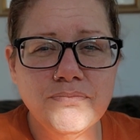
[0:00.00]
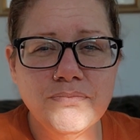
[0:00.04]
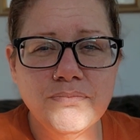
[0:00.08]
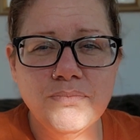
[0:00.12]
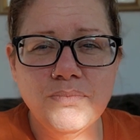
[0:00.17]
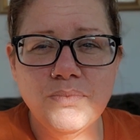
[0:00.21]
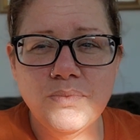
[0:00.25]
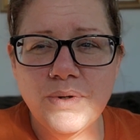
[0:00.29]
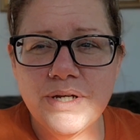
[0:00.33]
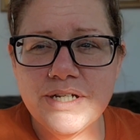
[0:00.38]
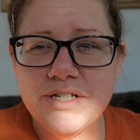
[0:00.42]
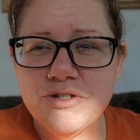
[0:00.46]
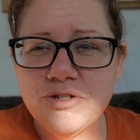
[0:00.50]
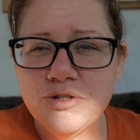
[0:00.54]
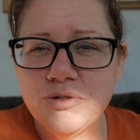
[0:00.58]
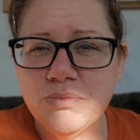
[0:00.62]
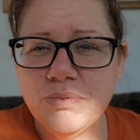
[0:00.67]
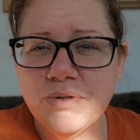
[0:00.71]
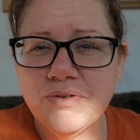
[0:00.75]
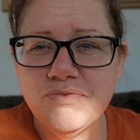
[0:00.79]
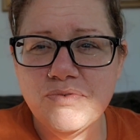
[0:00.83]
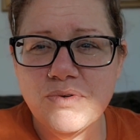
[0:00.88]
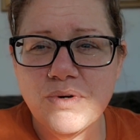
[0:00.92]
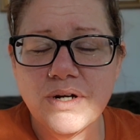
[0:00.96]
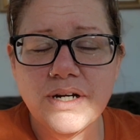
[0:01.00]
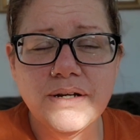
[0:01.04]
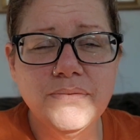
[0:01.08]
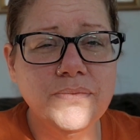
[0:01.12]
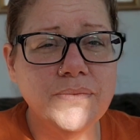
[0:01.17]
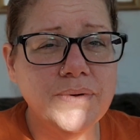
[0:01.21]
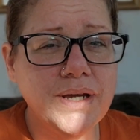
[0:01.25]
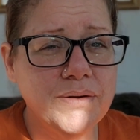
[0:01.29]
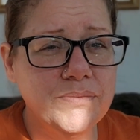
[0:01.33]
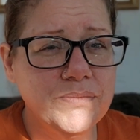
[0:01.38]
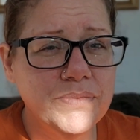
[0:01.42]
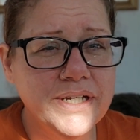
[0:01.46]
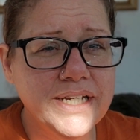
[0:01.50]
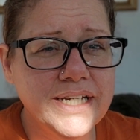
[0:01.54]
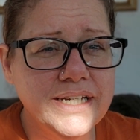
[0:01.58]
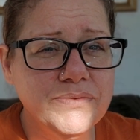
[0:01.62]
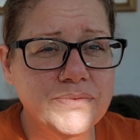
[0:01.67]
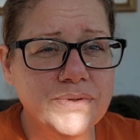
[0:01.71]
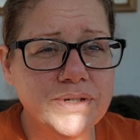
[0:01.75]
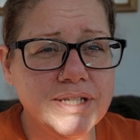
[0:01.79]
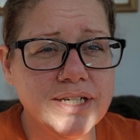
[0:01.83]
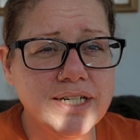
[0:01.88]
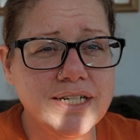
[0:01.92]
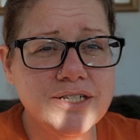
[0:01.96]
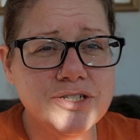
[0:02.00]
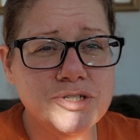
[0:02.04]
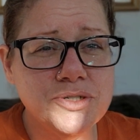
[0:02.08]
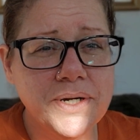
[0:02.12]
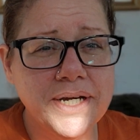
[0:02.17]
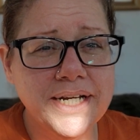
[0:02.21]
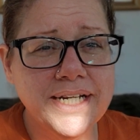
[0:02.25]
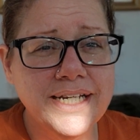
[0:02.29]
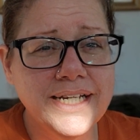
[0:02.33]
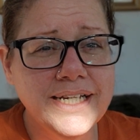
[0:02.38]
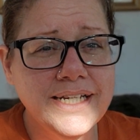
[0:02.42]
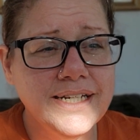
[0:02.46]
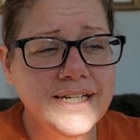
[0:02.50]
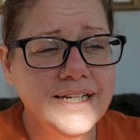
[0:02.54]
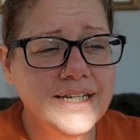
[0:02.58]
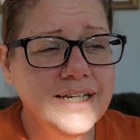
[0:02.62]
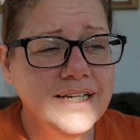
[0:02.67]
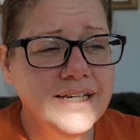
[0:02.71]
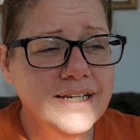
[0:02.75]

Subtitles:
went to before, and we really enjoyed it.